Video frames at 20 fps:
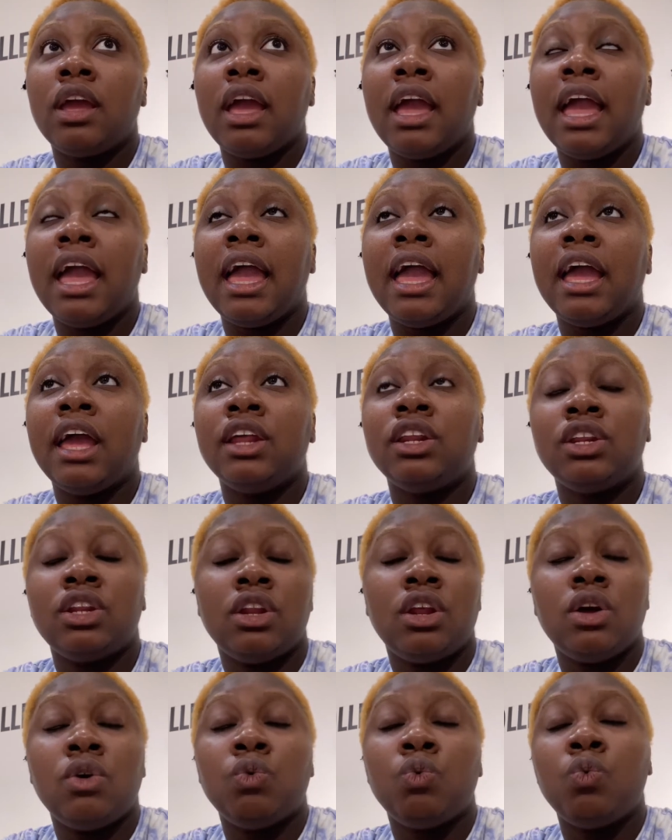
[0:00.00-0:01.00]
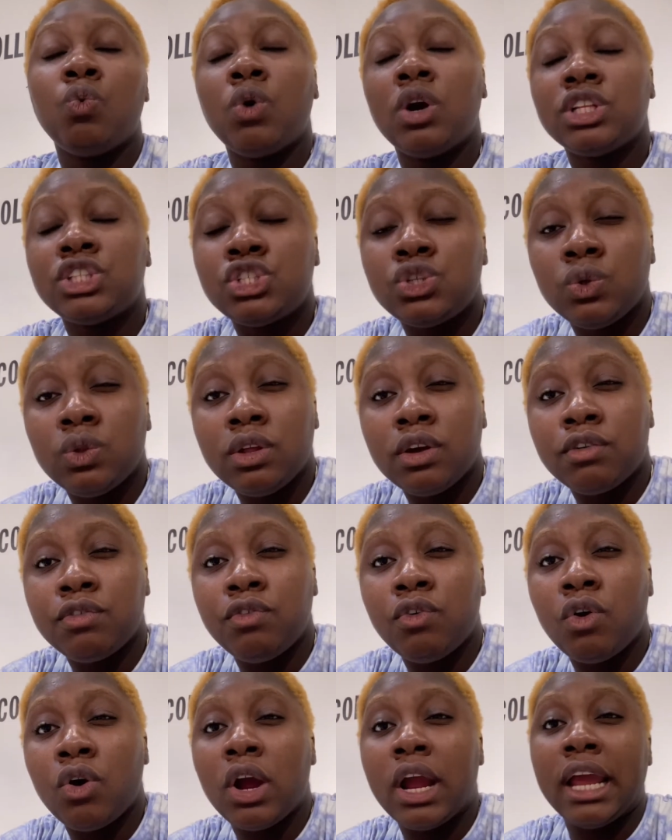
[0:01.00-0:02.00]
and what to look
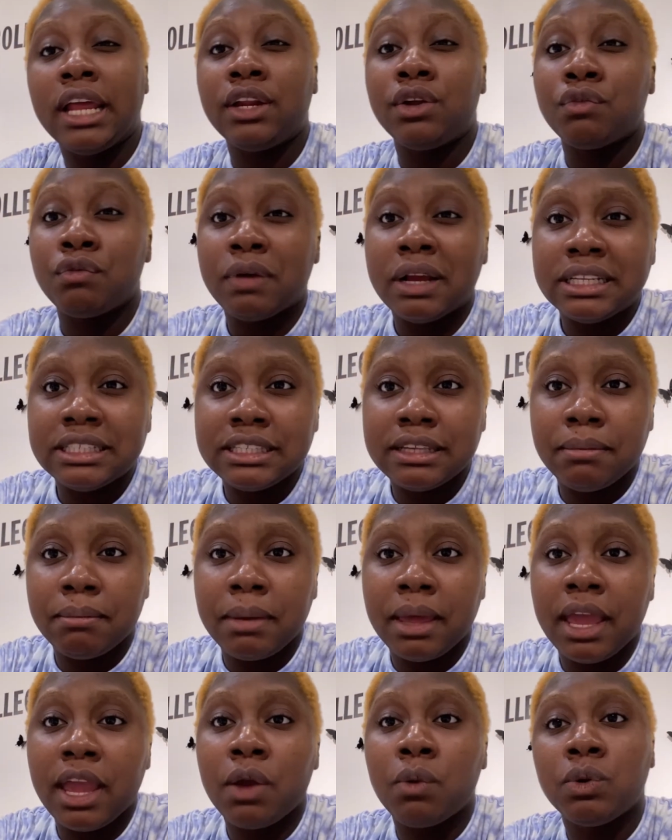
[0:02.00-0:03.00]
for in a resume,